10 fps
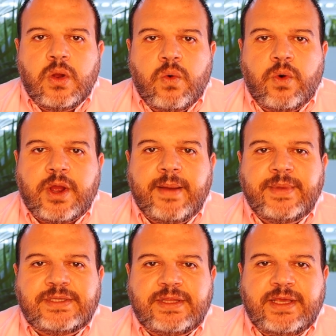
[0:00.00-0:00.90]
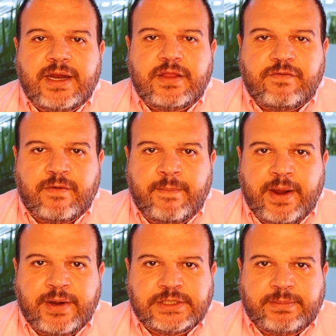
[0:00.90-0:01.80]
We're coming to the end of the
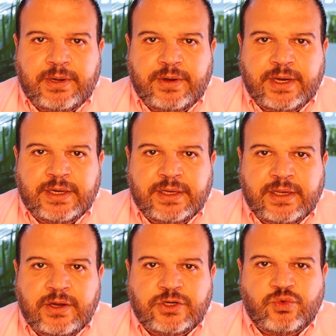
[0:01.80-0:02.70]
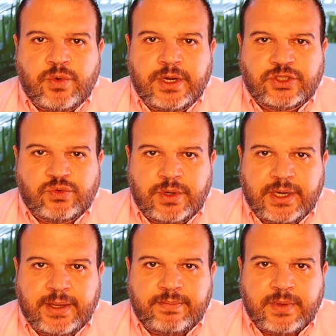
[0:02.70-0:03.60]
forbearance period in the year
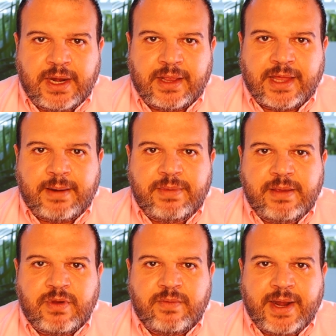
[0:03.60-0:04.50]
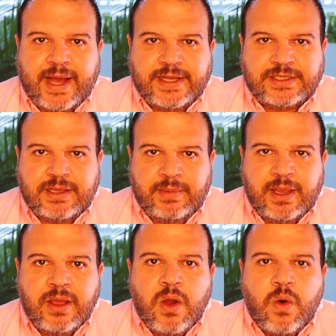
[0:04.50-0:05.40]
2020, and a lot of people have been asking
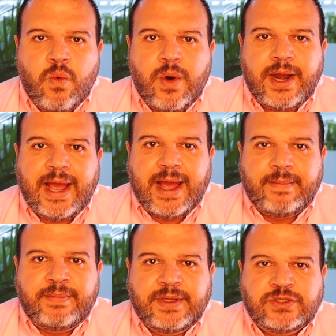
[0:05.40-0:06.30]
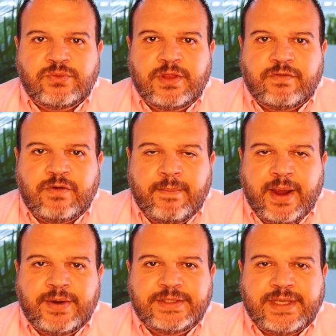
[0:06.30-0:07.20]
me, what happens when the
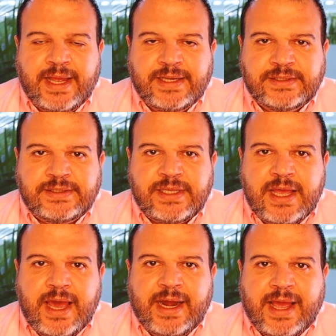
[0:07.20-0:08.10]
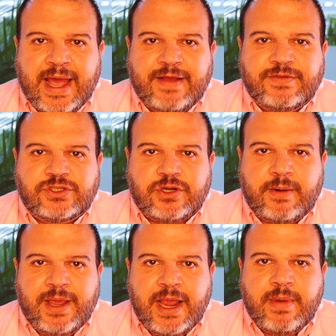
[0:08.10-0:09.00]
forbearance ends and I have to
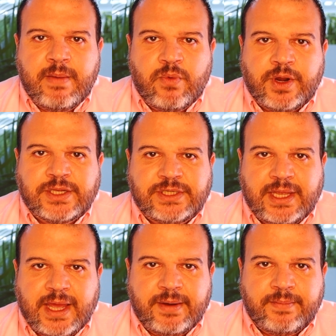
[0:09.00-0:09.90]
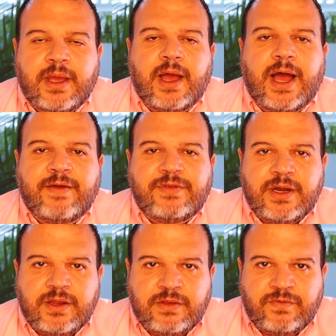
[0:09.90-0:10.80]
start paying my mortgage again? I've done
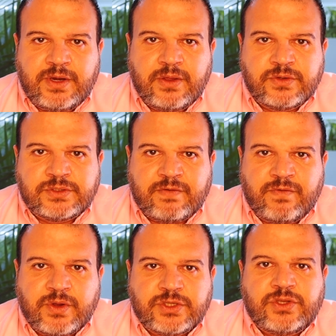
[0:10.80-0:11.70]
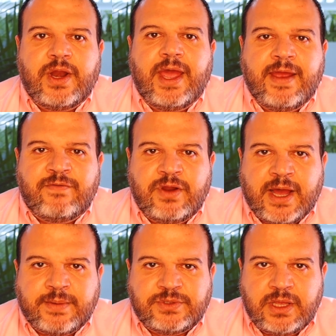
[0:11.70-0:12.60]
other videos that focus on every
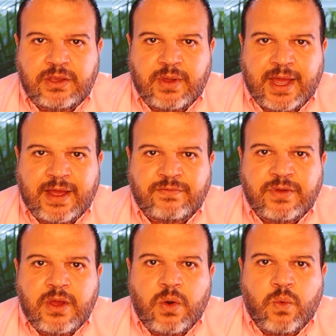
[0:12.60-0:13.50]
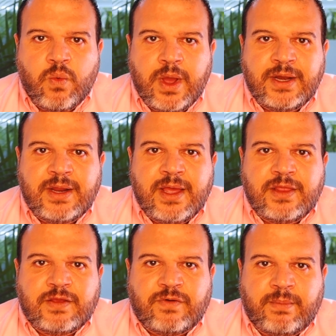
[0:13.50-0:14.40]
option that you have when
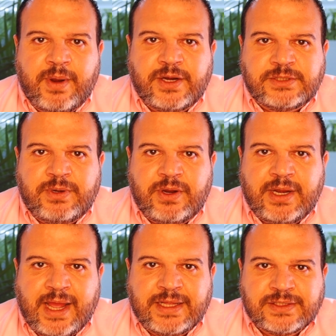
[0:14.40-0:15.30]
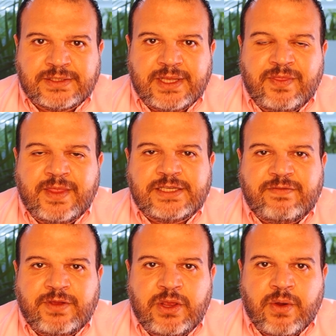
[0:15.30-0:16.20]
the forbearance period ends. In this
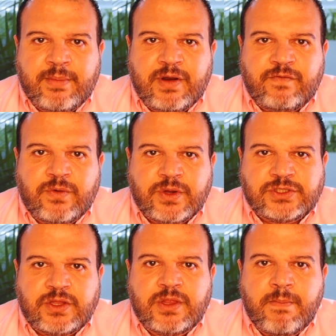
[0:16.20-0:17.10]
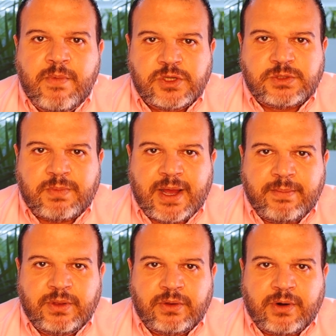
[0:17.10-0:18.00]
video, I'm going to focus on the most
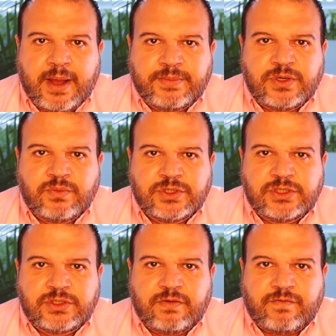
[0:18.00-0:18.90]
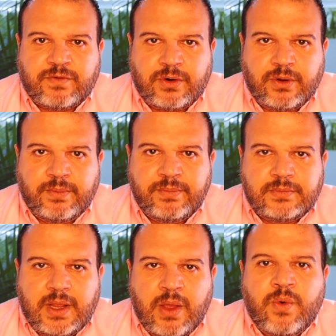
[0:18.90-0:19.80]
popular option, which is deferral,
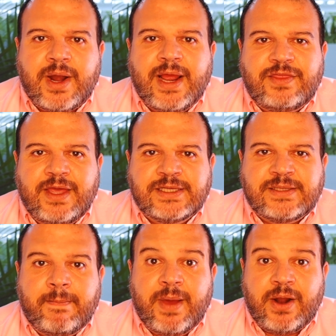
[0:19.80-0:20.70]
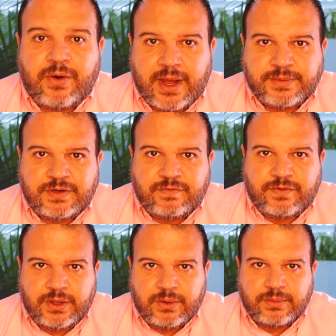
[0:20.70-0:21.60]
and what I think is a better option for
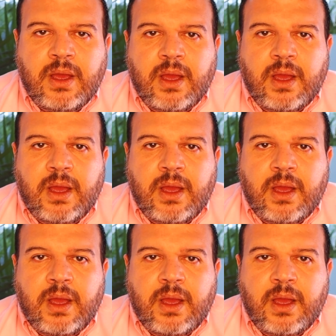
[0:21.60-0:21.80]
you.